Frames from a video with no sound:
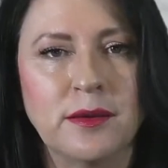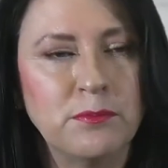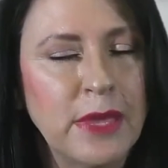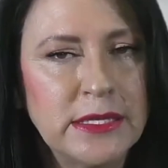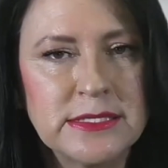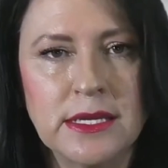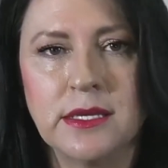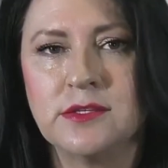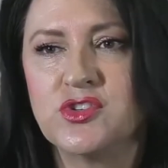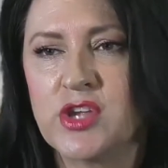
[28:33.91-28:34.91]

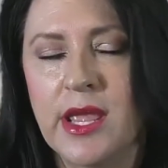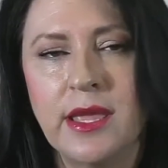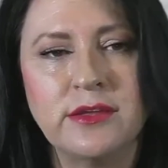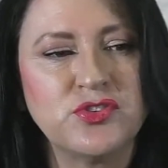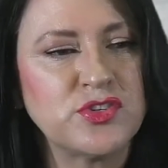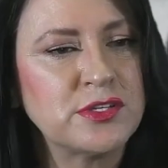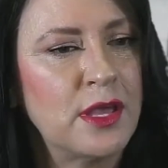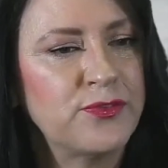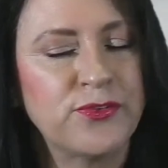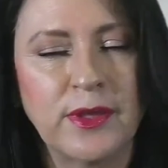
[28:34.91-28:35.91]
amended, changed,
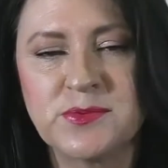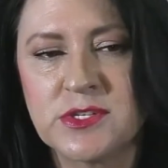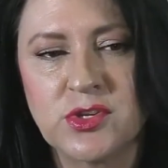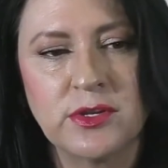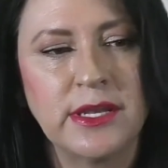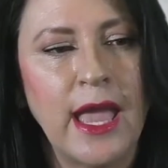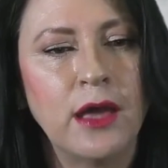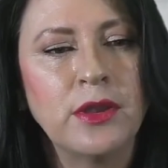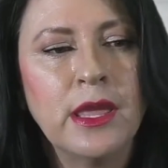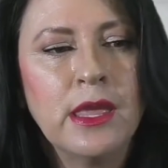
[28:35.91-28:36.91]
substituted out.